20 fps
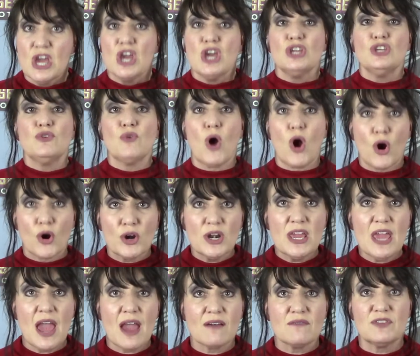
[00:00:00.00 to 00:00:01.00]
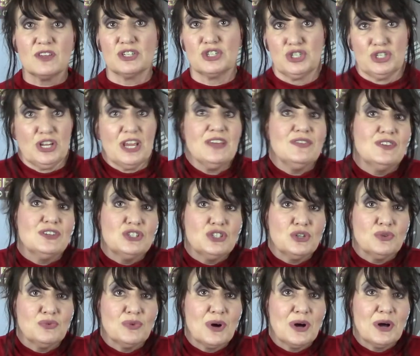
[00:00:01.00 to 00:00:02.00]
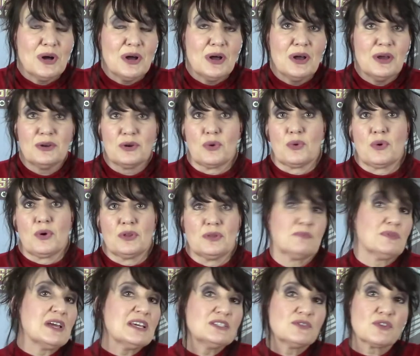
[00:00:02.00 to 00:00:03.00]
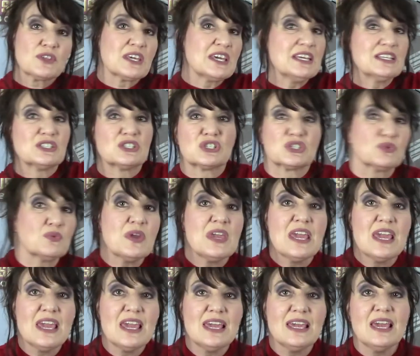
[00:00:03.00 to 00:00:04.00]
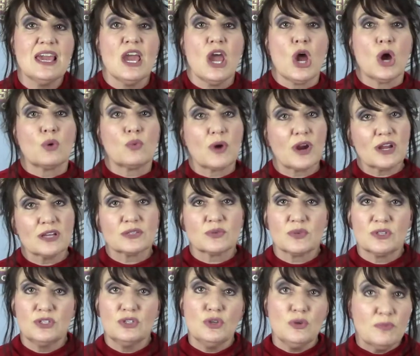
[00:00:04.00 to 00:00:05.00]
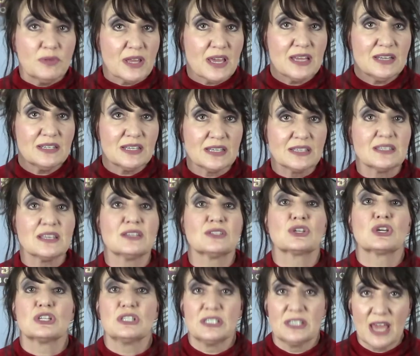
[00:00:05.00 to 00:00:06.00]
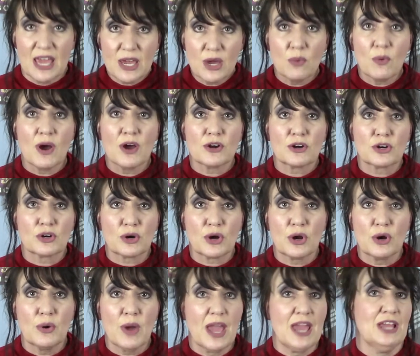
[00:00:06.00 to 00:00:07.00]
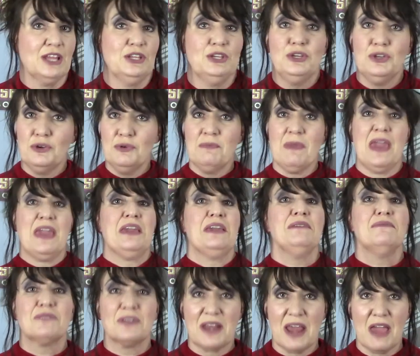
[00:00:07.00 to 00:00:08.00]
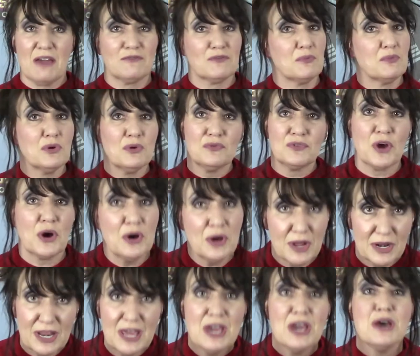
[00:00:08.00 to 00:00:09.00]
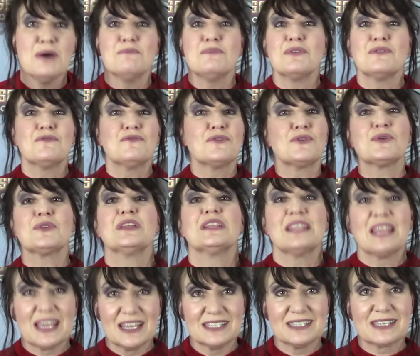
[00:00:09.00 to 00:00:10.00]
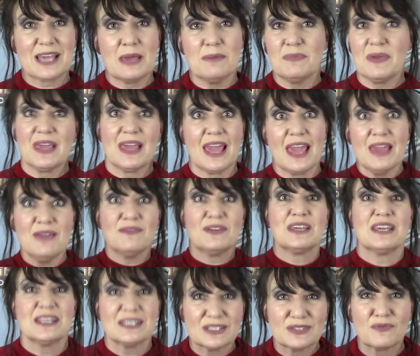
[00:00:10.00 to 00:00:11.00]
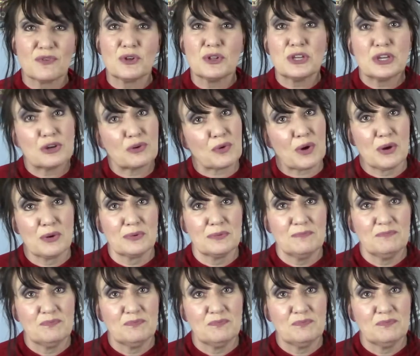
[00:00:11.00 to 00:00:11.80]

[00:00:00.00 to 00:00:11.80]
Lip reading: you already have the shade that you want or the place for the kids swing, whereas with new plantings, it's going to take a while to grow and you may even have moved on before the landscaping even gets fully grown.